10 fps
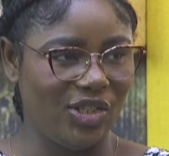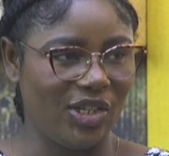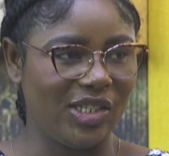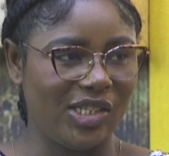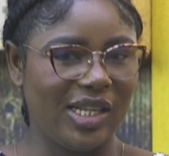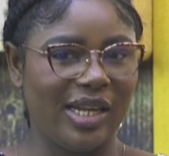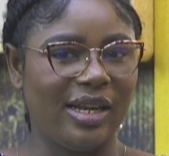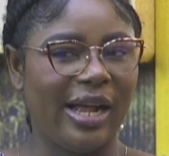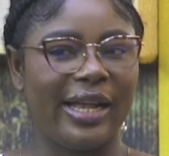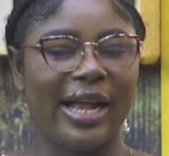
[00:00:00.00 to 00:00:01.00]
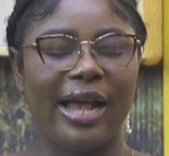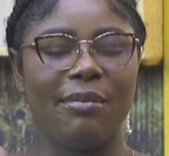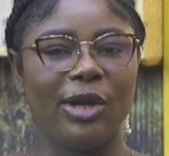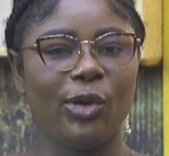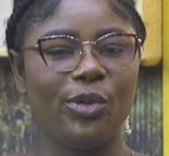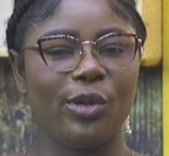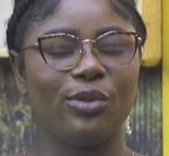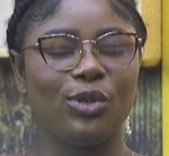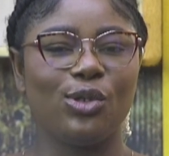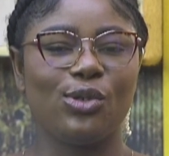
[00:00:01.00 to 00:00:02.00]
Do you understand? I might not be
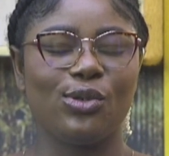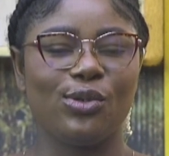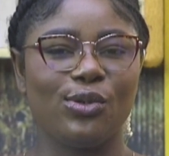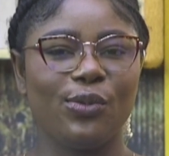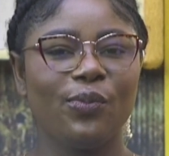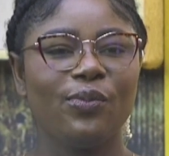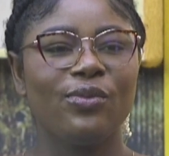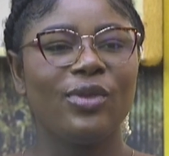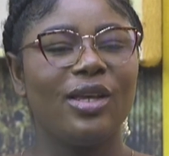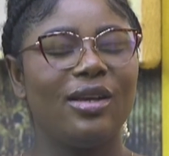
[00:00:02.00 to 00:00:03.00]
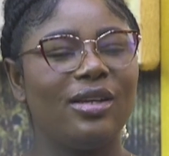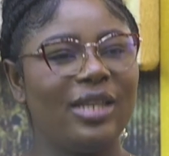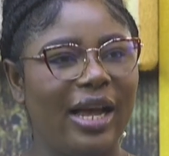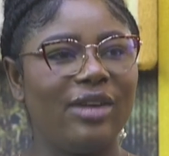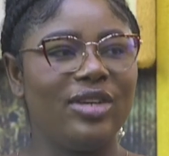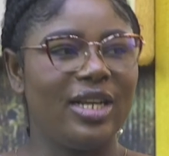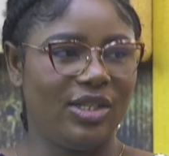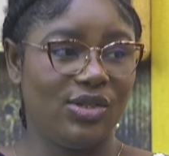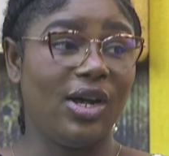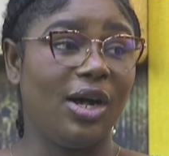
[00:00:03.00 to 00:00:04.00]
able to
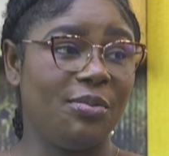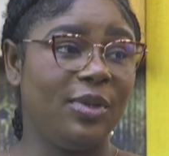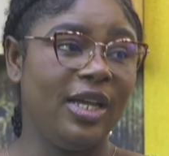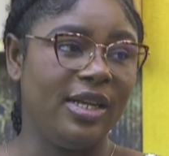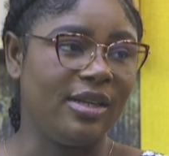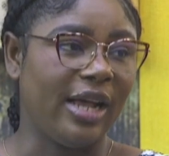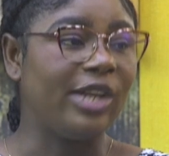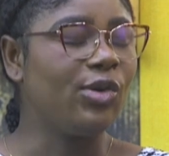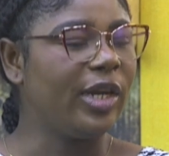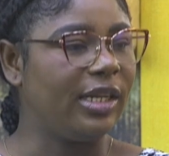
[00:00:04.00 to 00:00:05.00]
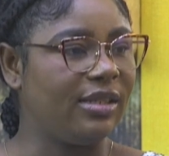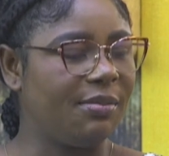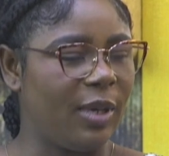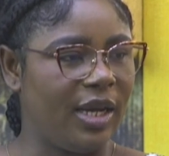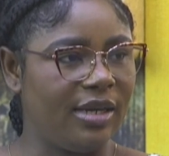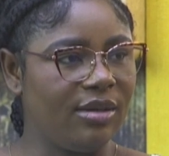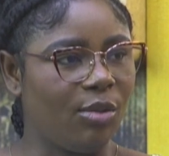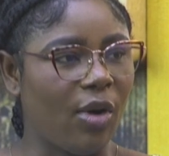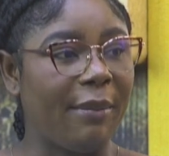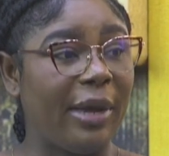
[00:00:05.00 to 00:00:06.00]
relate to her pain. I know it's pain,
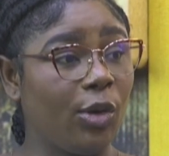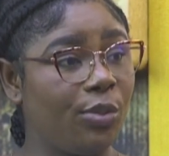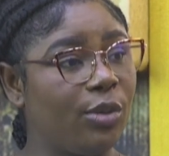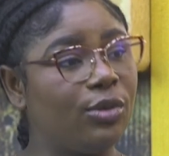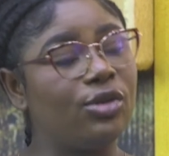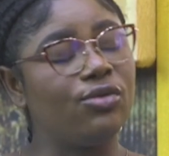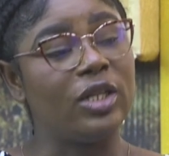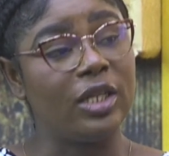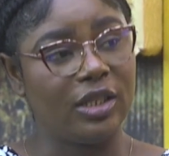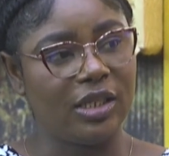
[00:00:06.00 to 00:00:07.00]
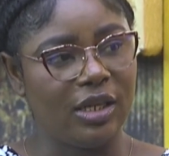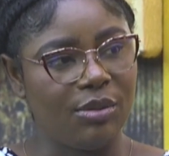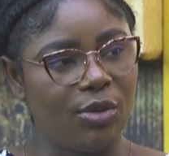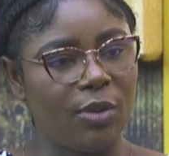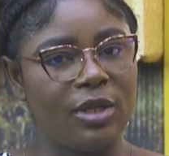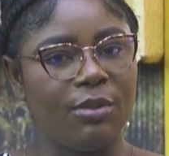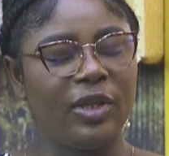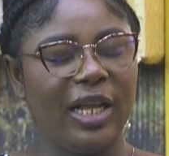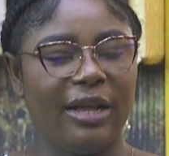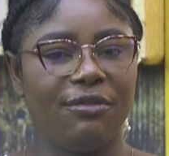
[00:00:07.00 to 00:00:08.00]
but I might not be able to relate to it properly.
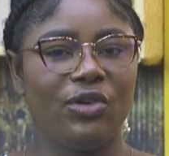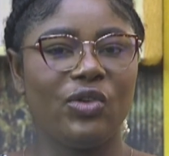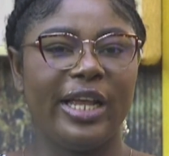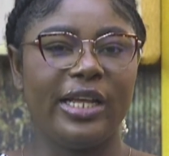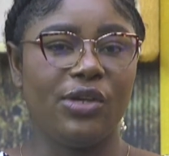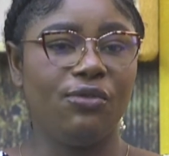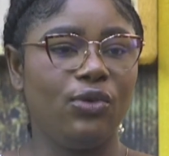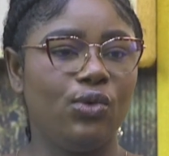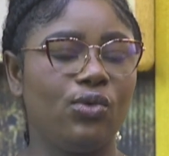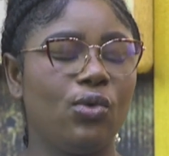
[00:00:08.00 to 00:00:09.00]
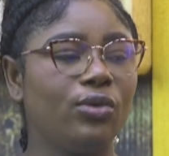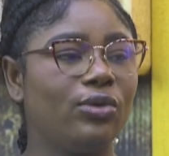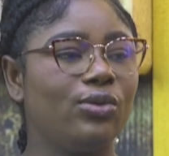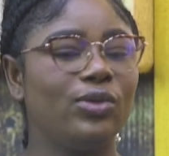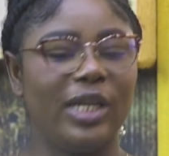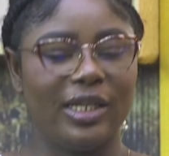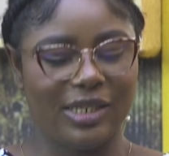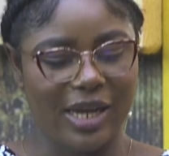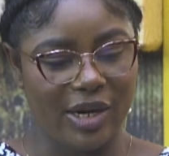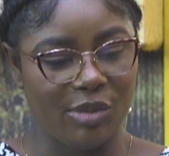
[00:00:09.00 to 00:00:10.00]
But then I feel like if you go through the
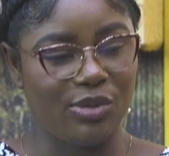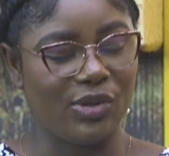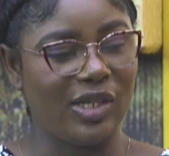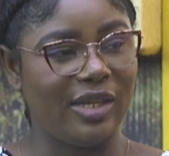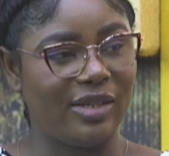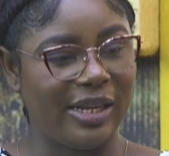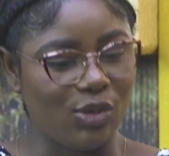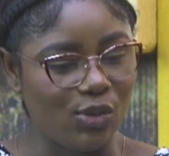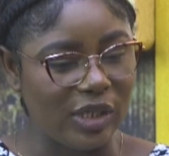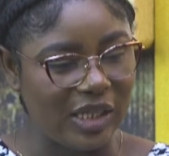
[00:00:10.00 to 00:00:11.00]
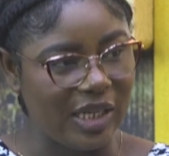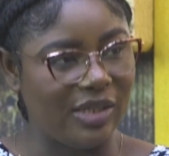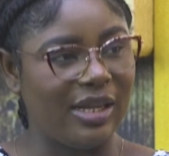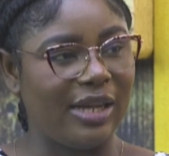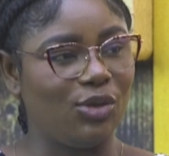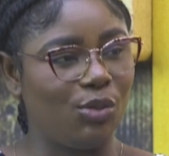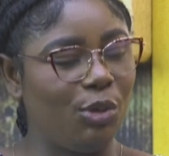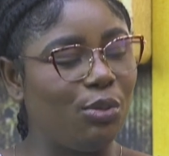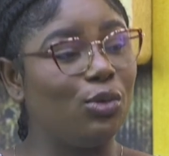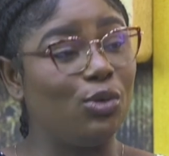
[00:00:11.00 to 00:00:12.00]
entire process, I do the things that
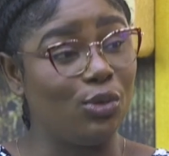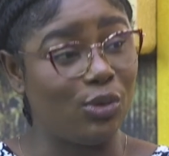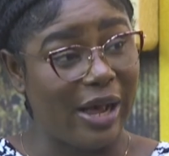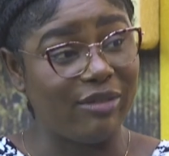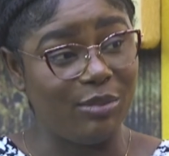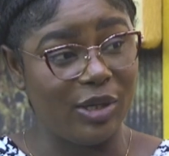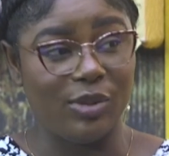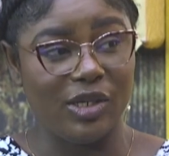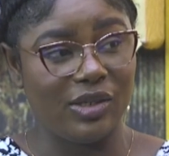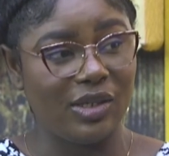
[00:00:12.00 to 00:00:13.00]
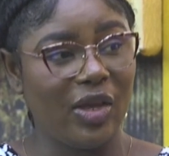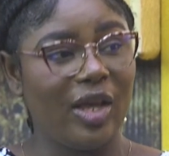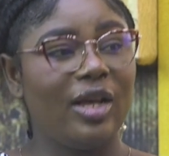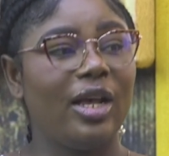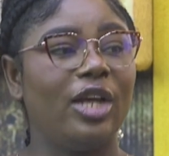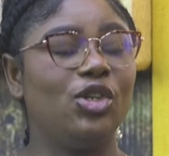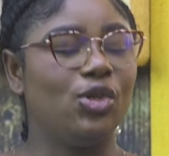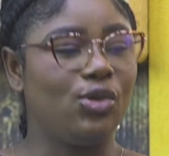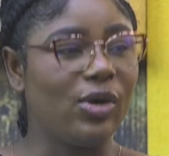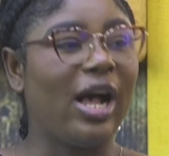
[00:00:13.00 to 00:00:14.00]
people do to have babies, and
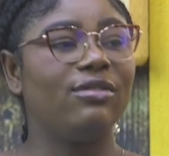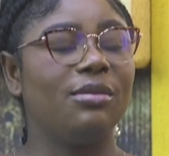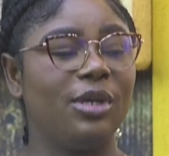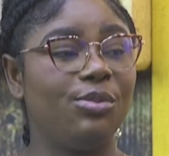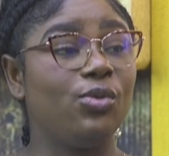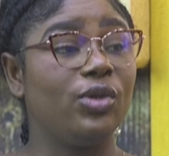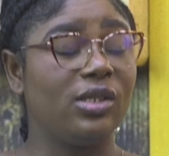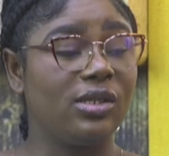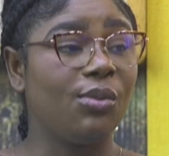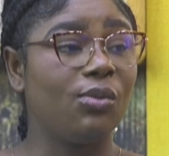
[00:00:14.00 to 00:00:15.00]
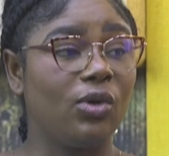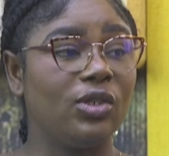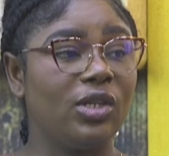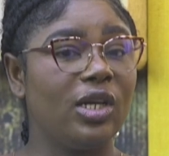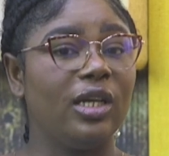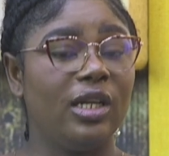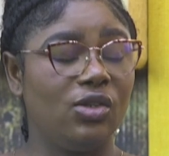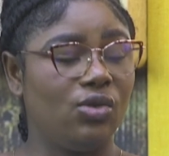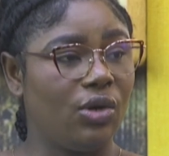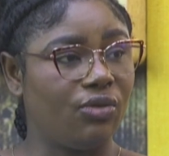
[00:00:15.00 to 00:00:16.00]
you do have a baby with someone, it
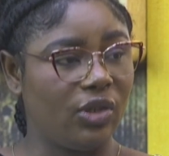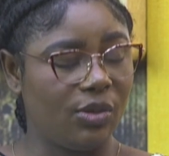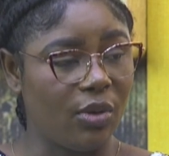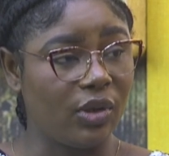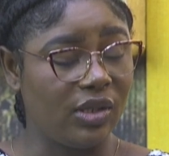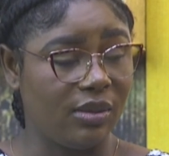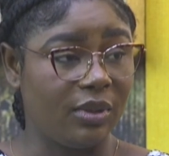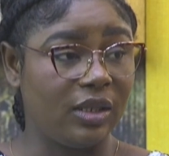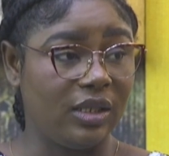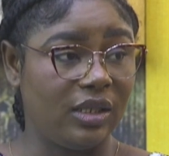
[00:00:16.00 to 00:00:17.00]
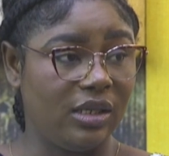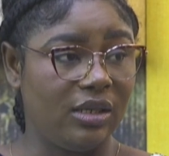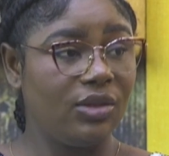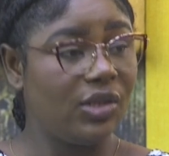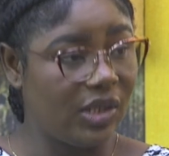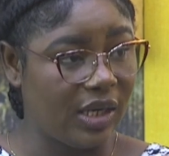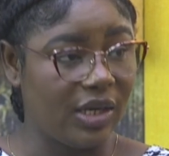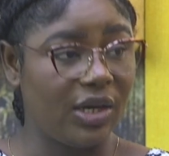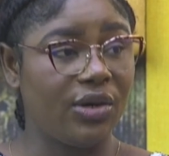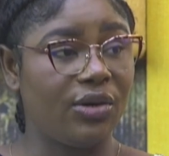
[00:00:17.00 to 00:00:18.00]
is your responsibility to
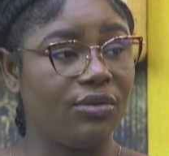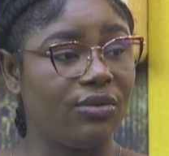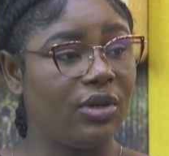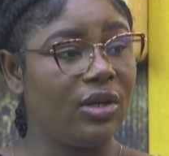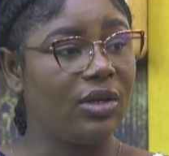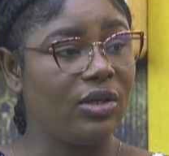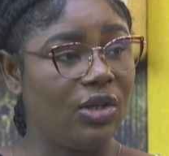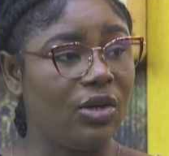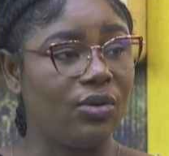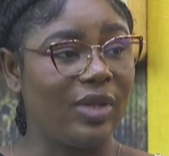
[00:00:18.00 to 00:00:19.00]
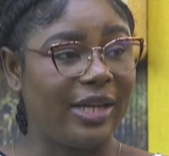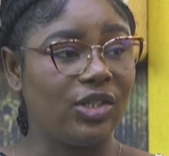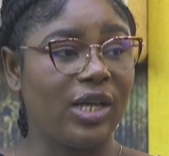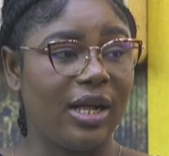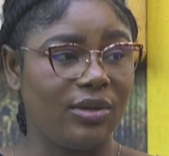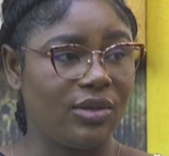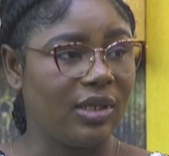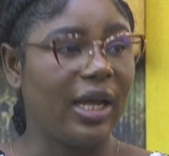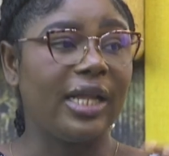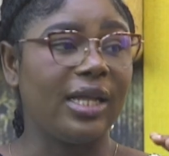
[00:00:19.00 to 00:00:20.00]
take care of, you know, that child
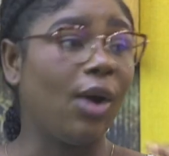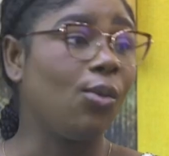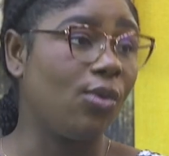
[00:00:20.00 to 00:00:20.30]
and that